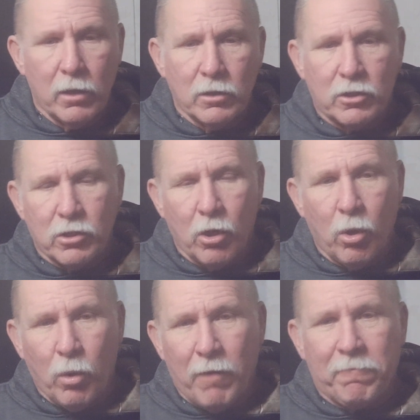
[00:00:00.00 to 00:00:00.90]

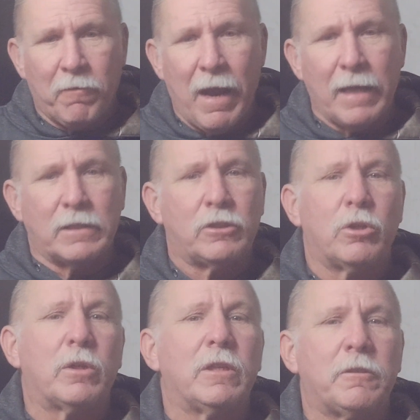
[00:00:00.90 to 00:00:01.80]
So a frog
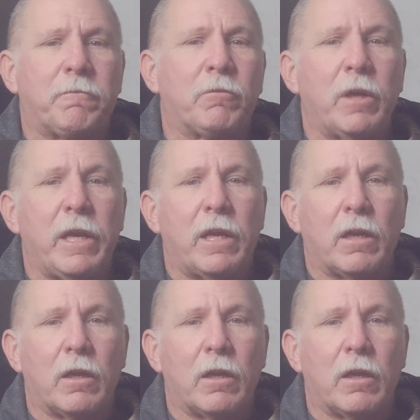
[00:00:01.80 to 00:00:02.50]
circus freak